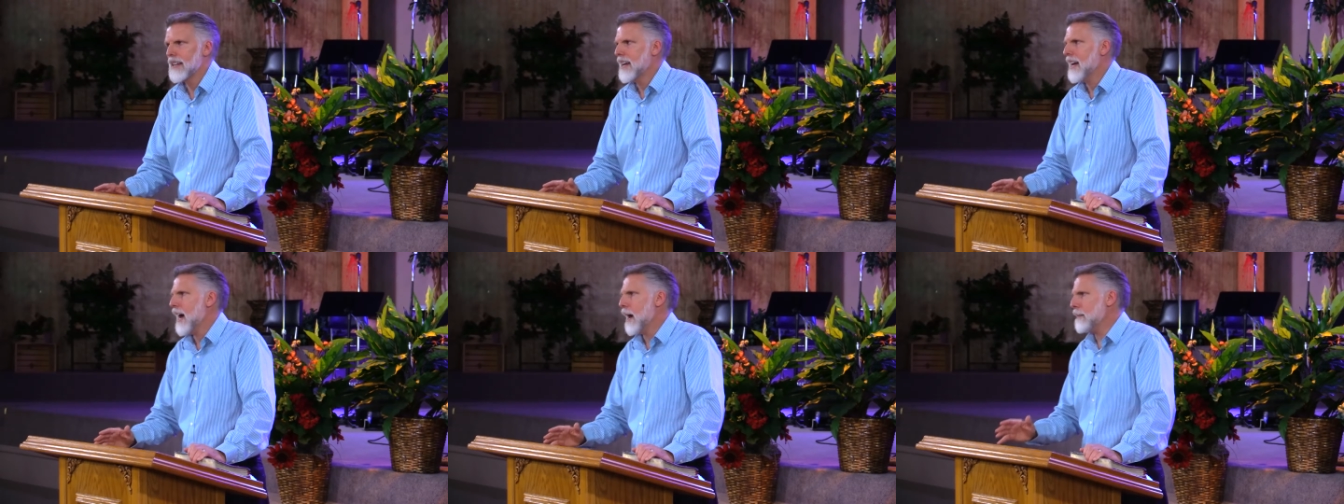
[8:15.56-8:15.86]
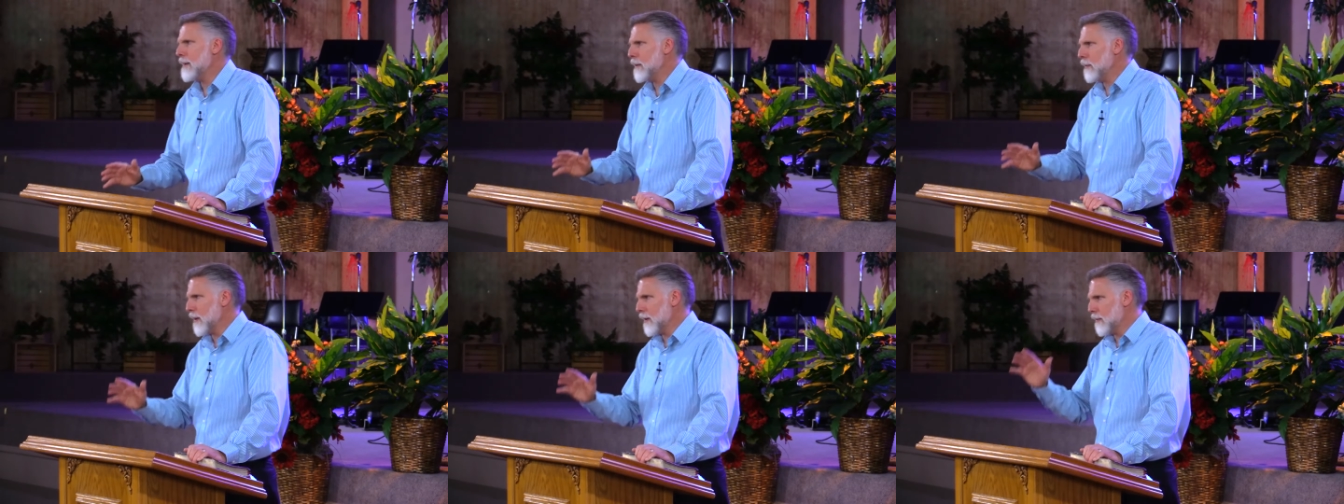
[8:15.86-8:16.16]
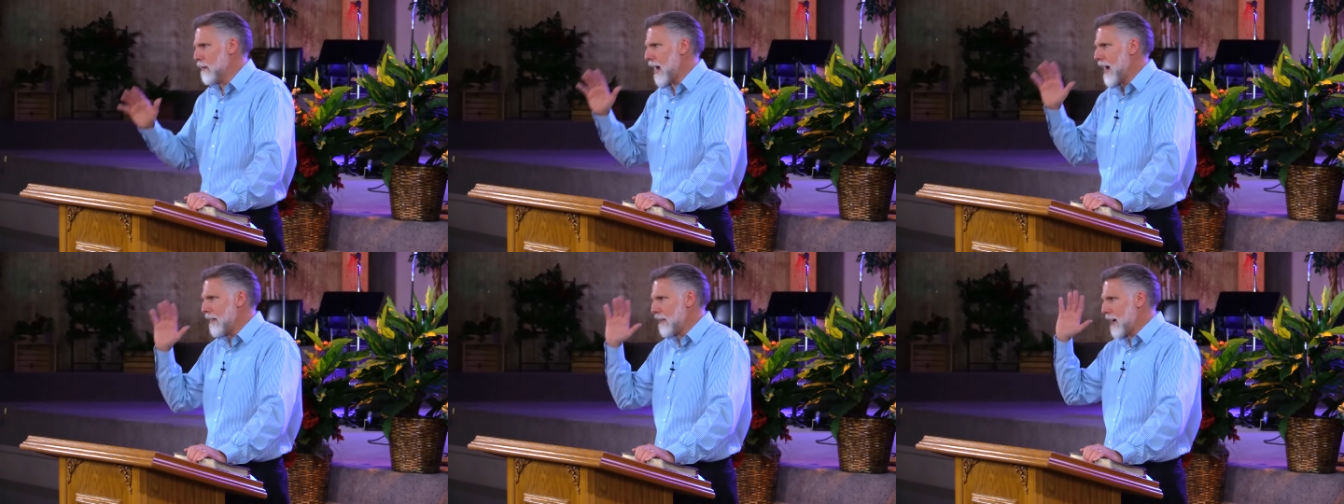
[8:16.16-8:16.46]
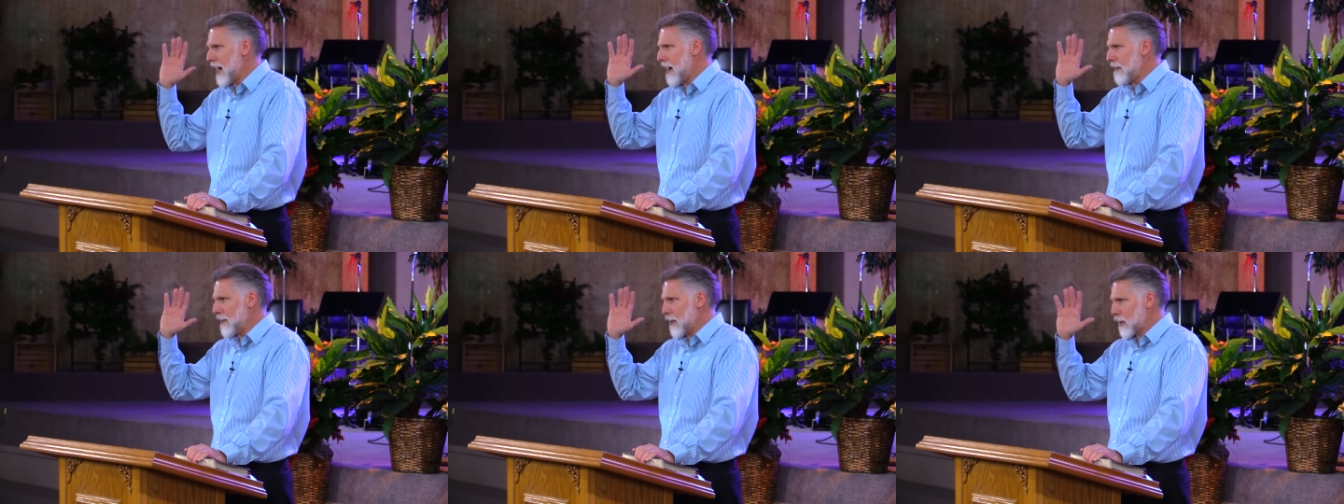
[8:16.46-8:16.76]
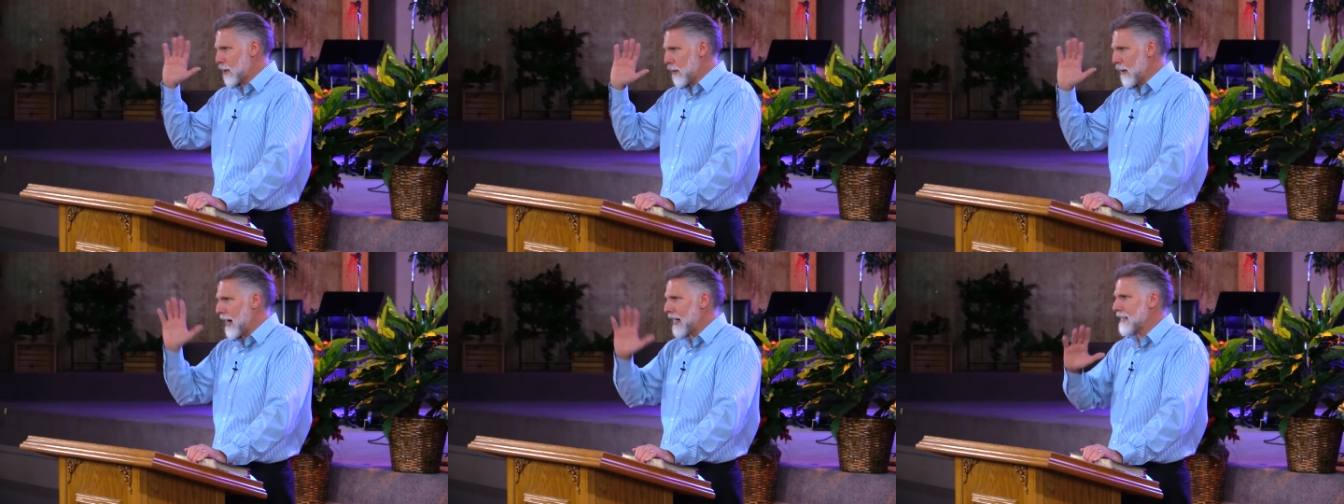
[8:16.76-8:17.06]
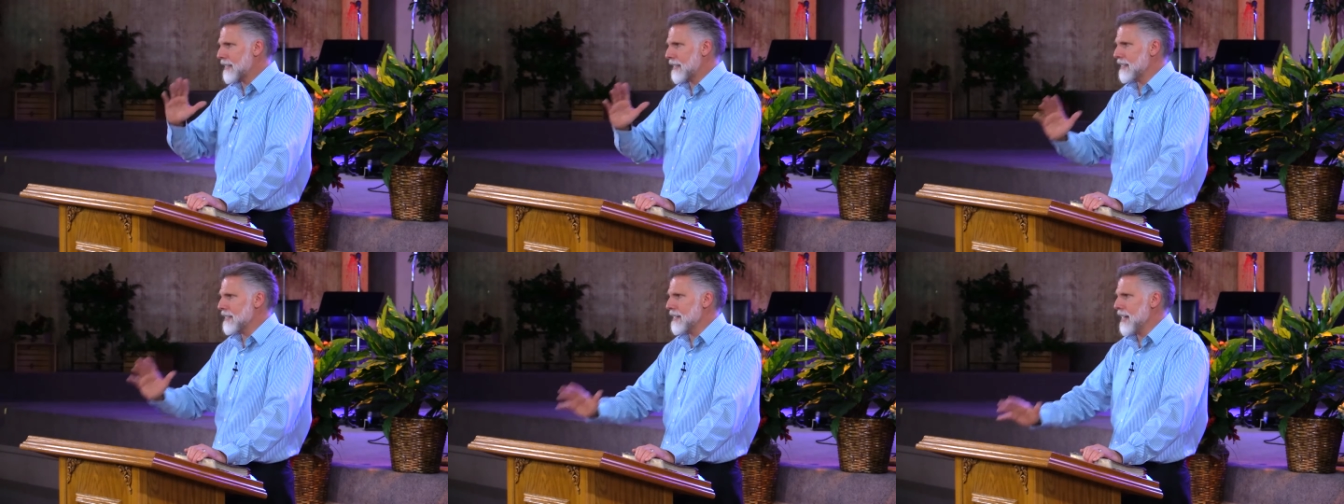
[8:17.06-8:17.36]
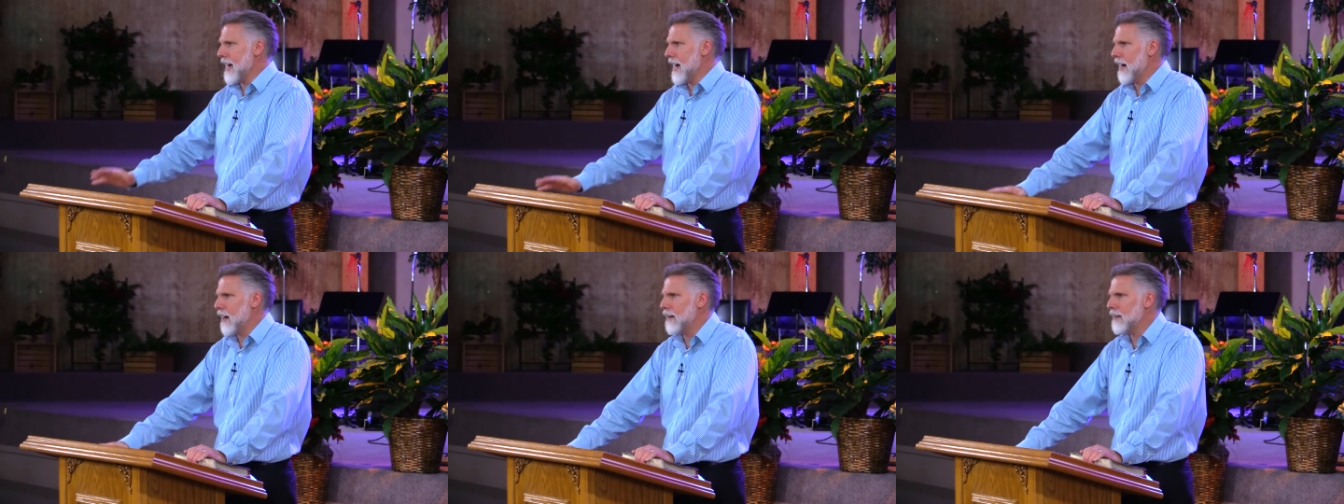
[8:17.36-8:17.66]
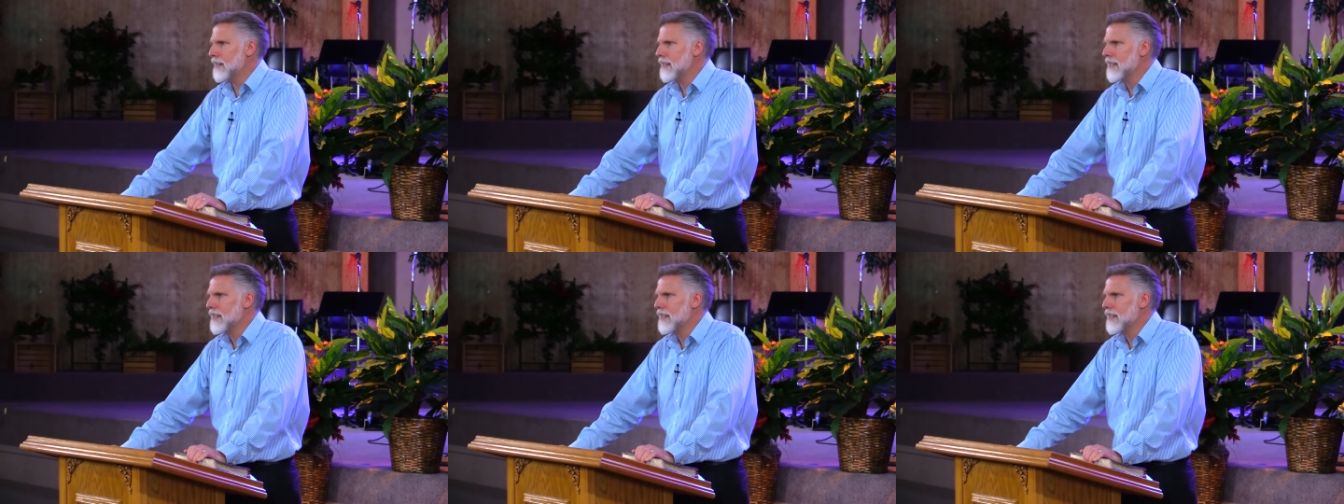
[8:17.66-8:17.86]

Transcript: How many would rather have your corrections now?